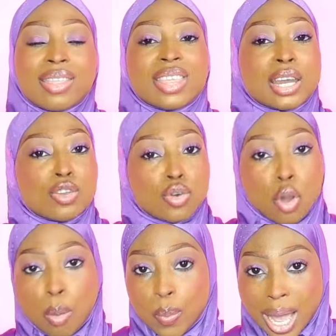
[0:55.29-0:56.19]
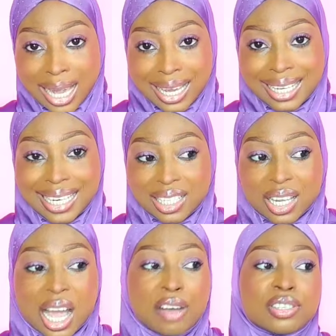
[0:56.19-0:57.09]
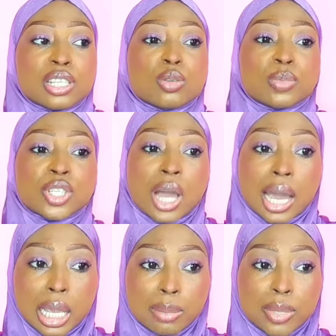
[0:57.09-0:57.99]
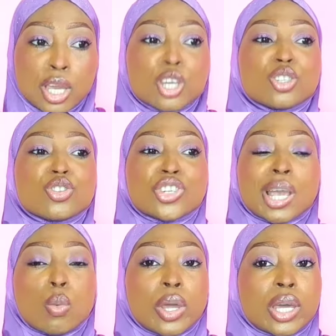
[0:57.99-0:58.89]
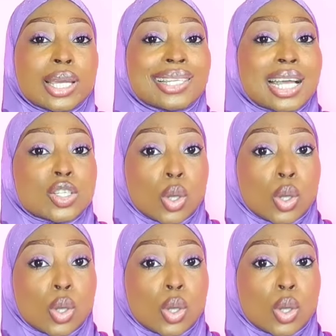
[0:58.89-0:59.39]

then you come back later after some time to check whether it has